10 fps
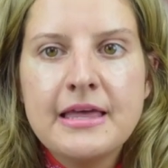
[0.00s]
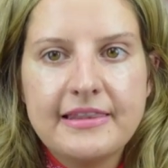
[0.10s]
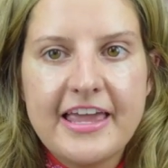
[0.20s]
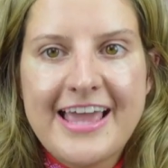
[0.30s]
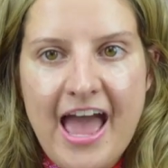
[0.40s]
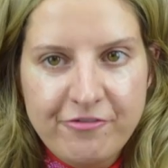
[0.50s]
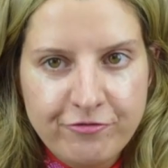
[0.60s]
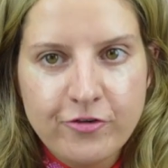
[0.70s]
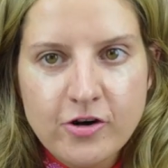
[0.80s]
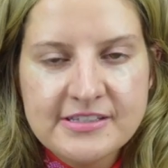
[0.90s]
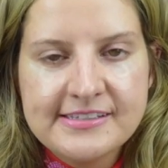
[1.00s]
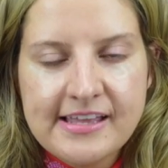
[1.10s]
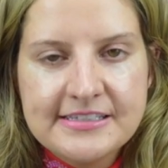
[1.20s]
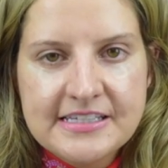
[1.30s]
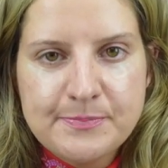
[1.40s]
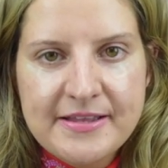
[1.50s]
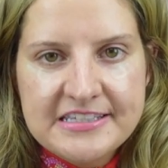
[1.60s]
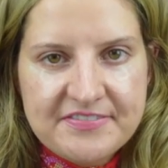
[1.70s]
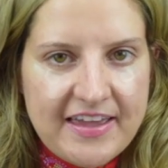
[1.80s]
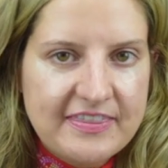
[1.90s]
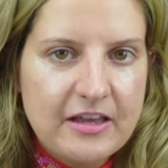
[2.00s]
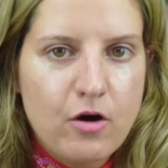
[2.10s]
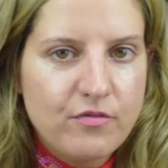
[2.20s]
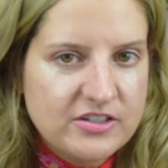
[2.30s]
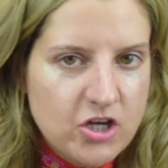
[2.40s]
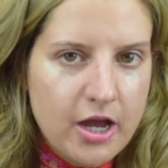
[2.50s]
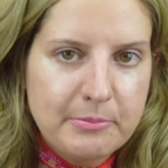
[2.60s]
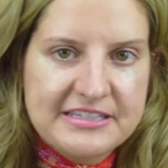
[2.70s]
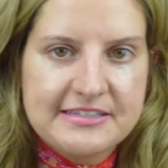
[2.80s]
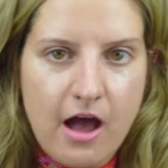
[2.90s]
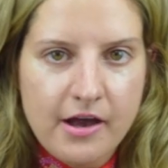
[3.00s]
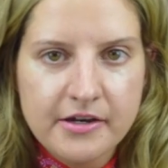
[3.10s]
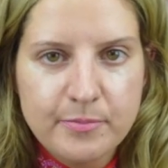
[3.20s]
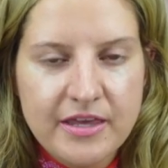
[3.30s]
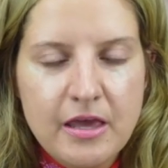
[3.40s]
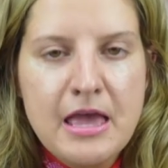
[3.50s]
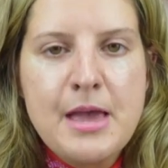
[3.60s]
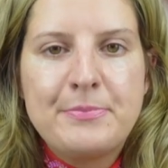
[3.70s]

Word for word: like at first it sounds expensive, I think over time it's not gonna be,